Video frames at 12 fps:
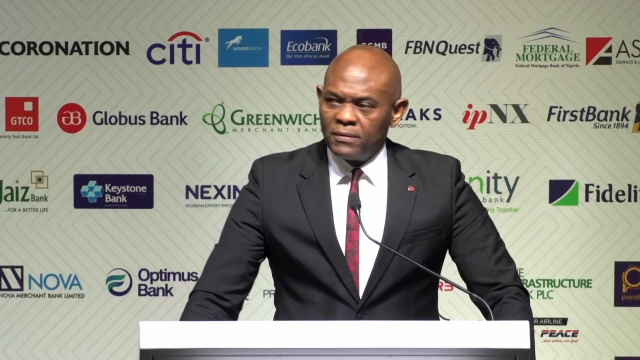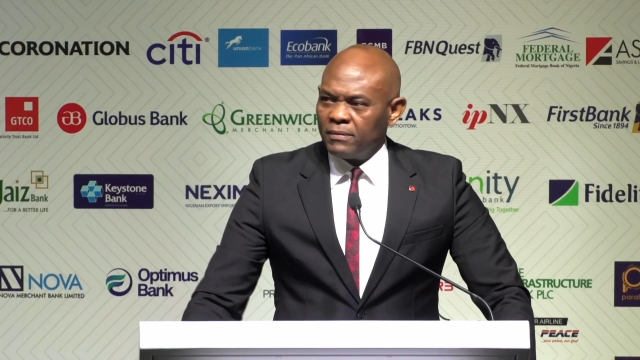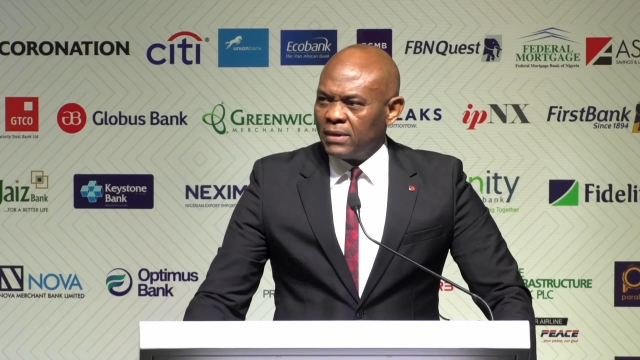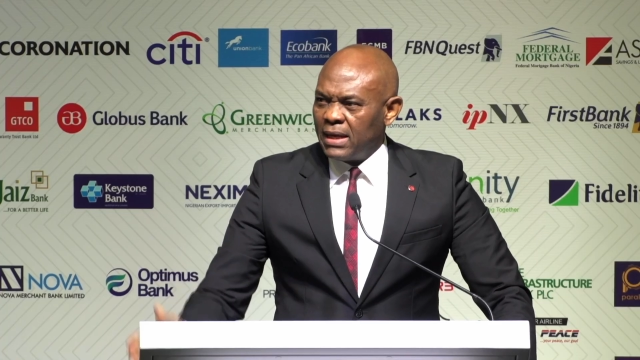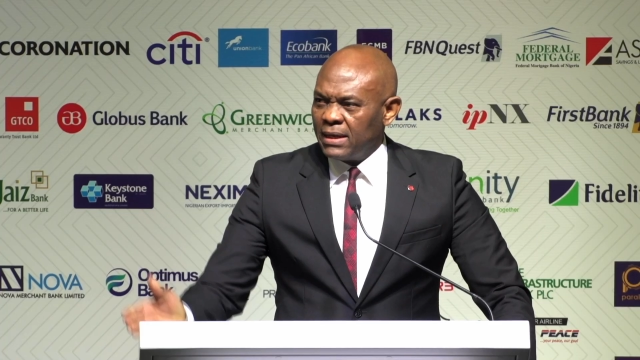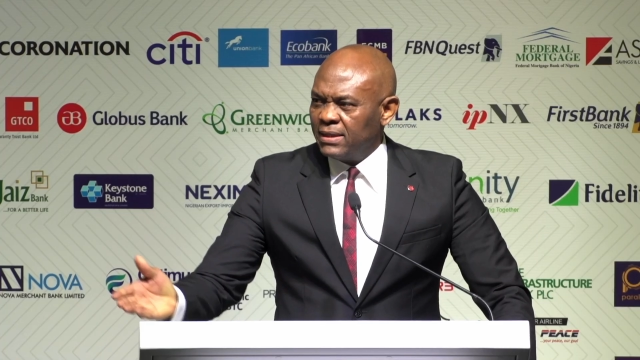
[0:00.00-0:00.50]

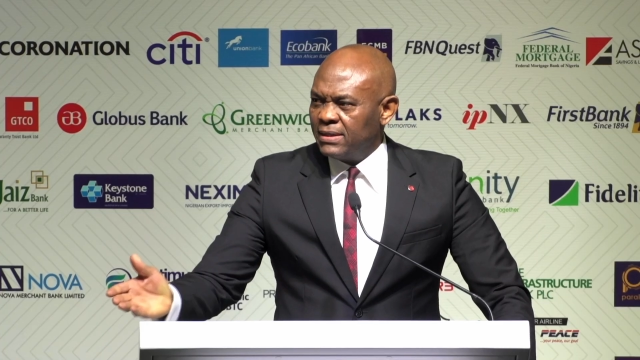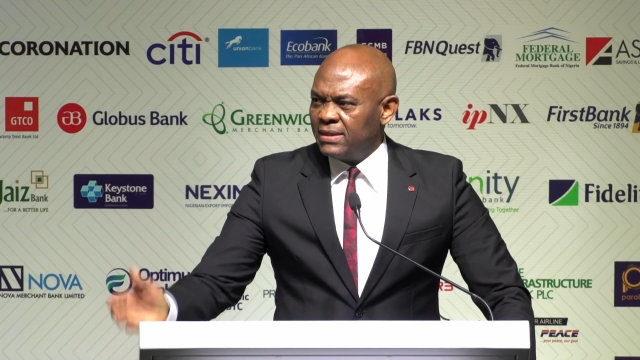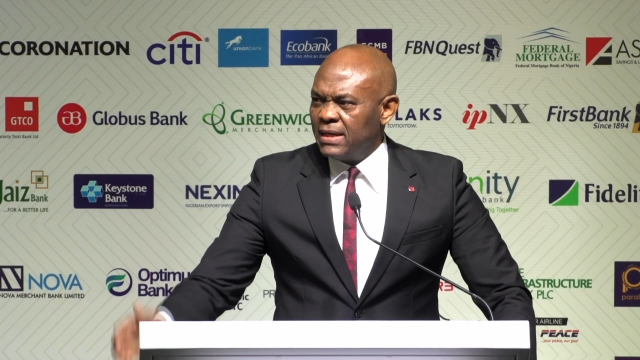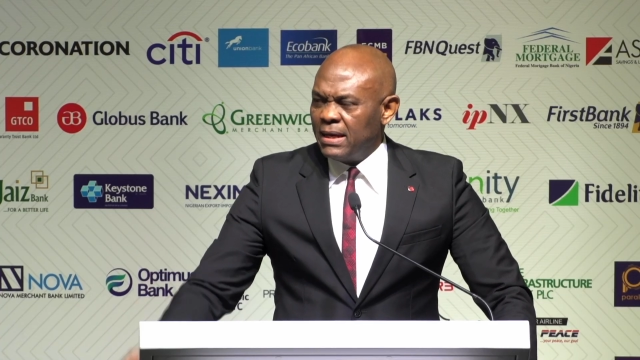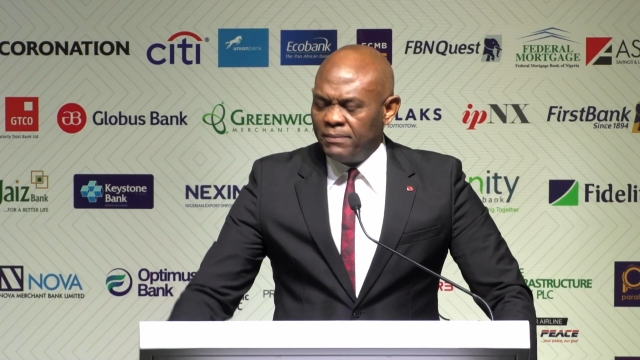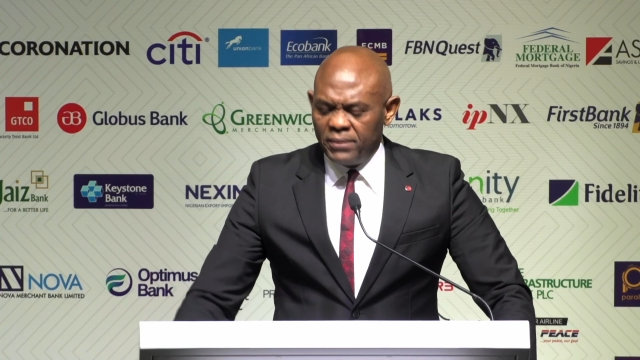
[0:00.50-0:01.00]
like the
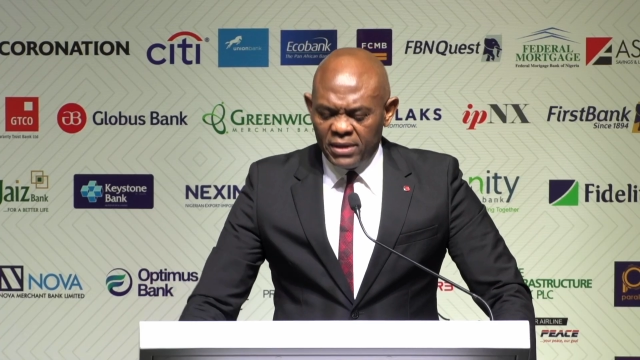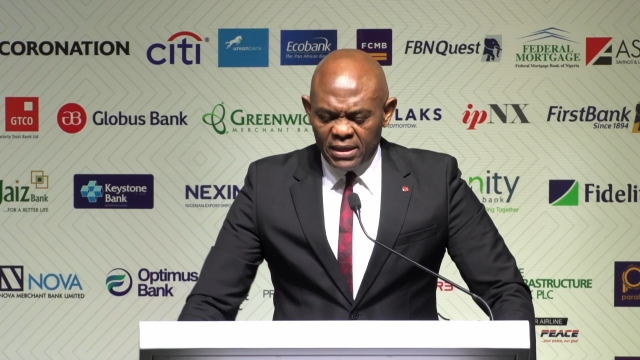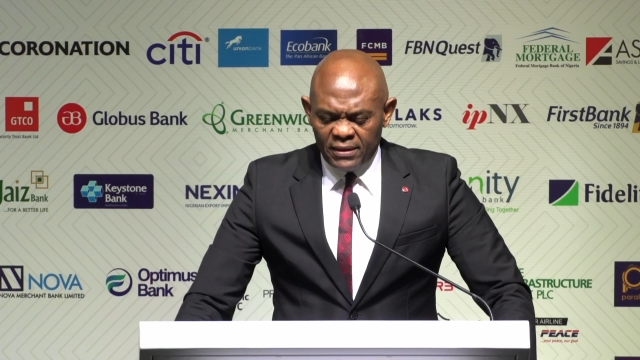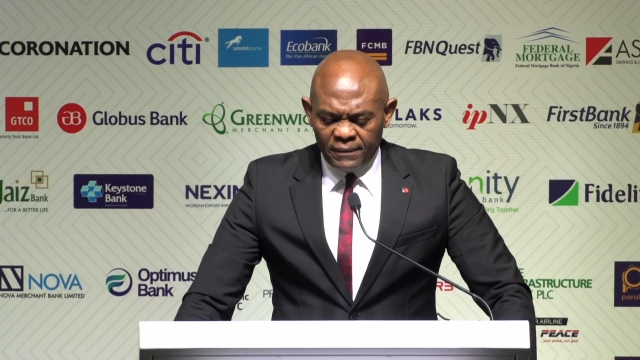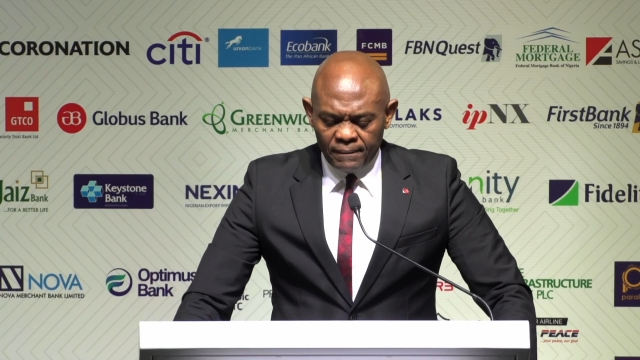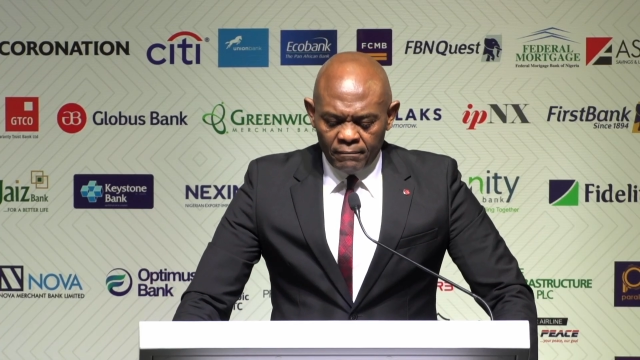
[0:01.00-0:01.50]
CIBN,
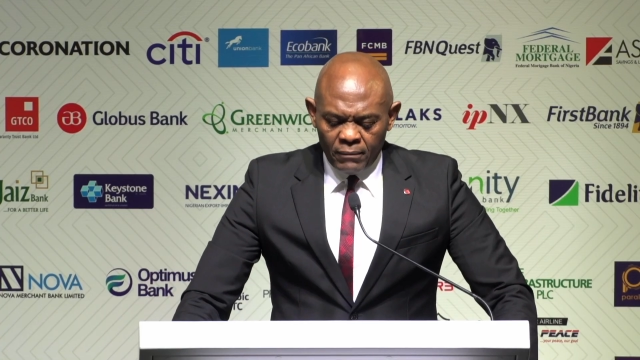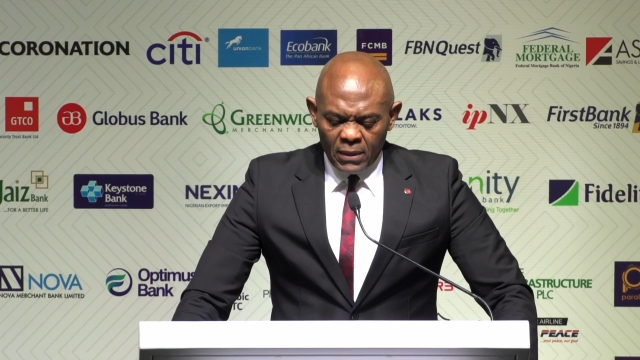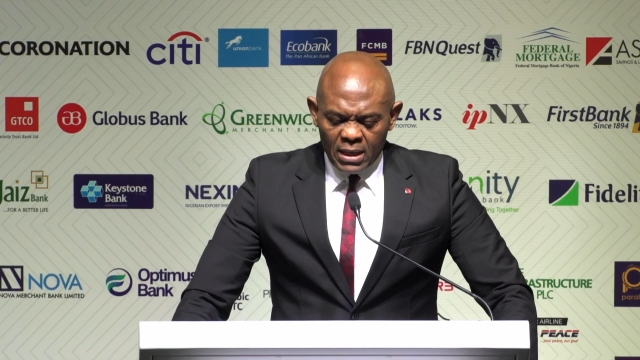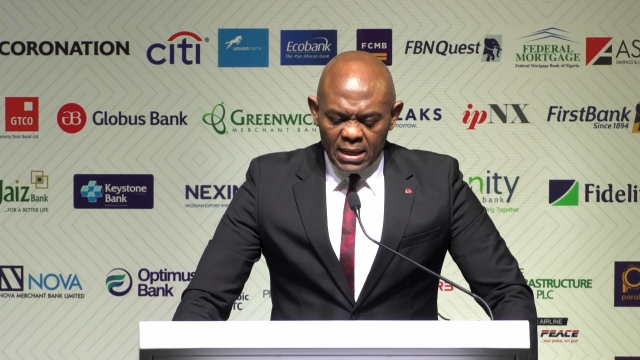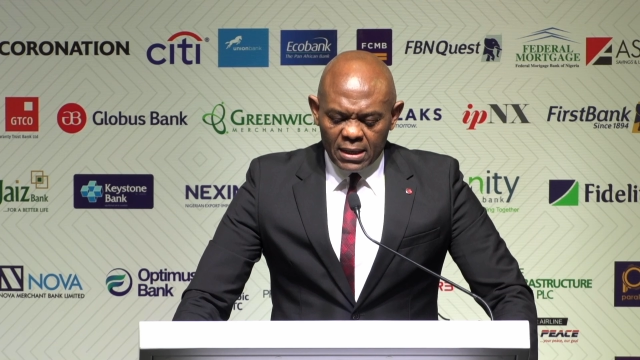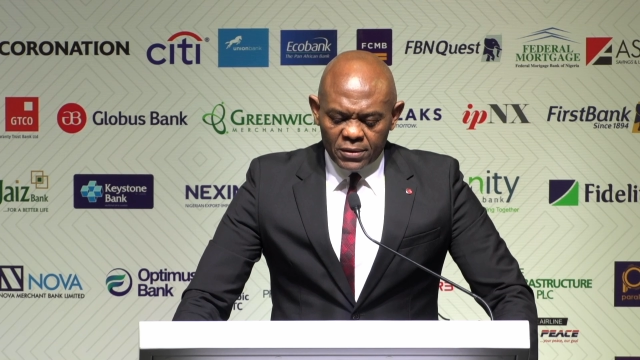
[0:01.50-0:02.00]

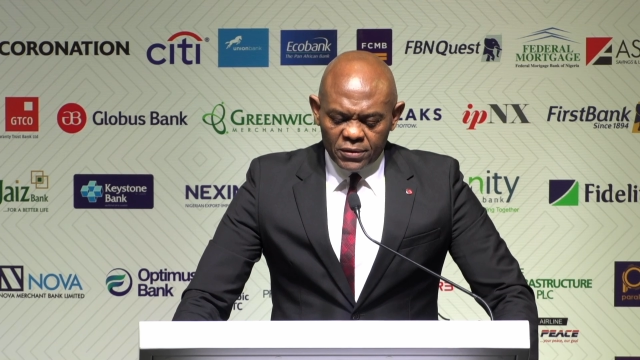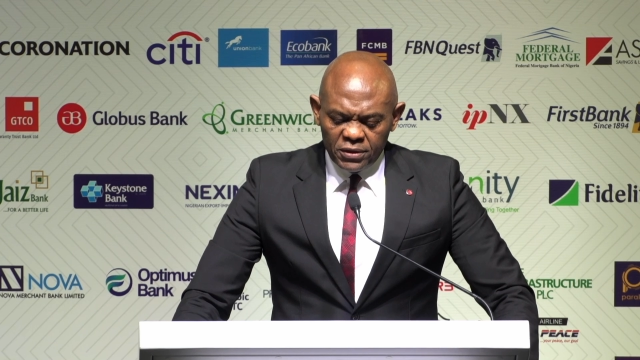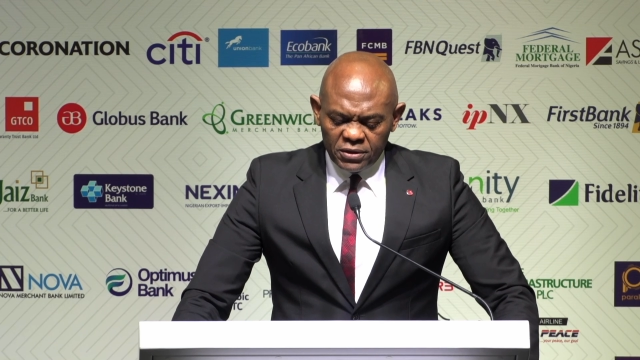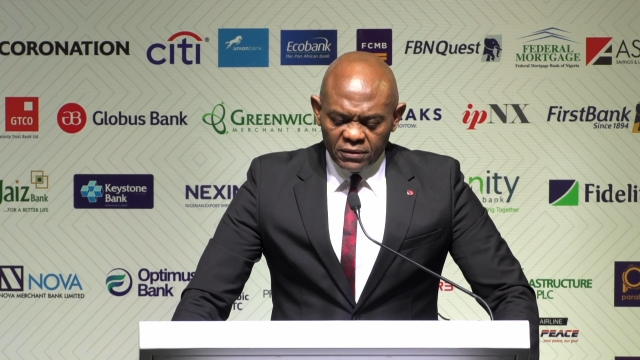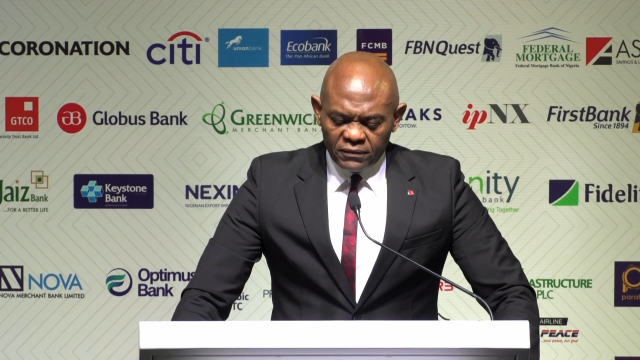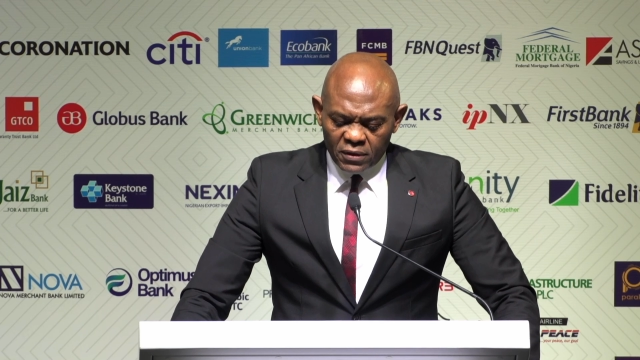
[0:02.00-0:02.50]
are crucial
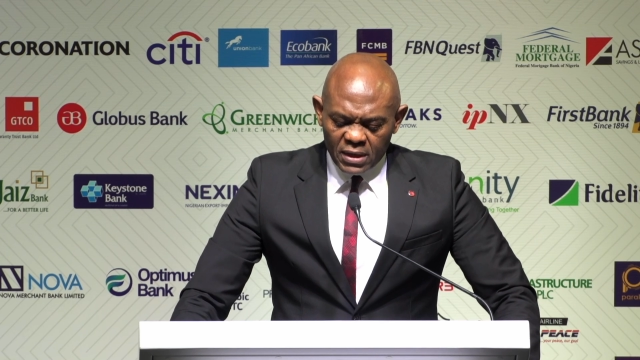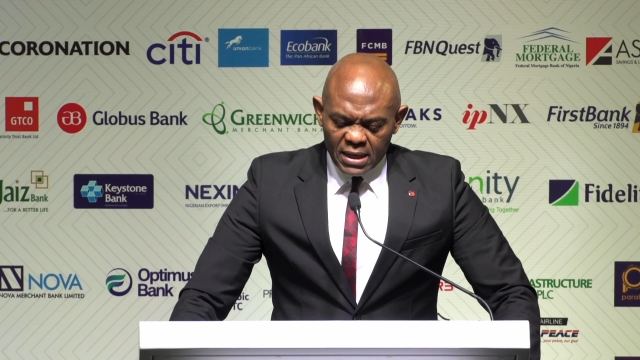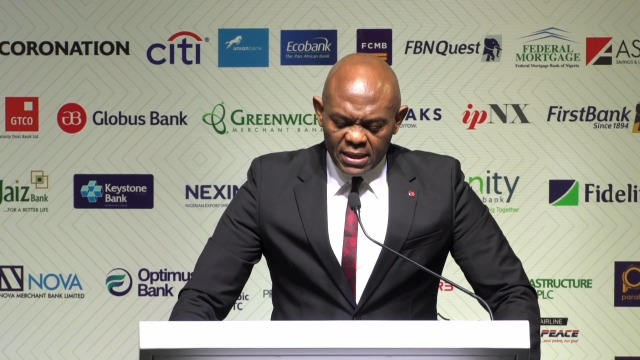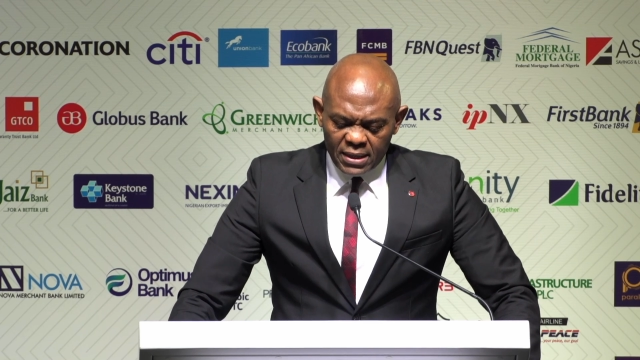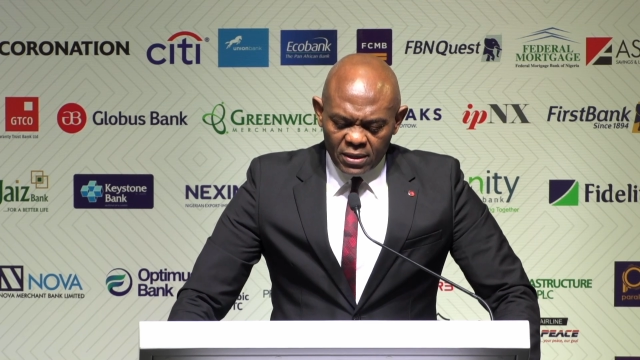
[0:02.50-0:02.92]
for rallying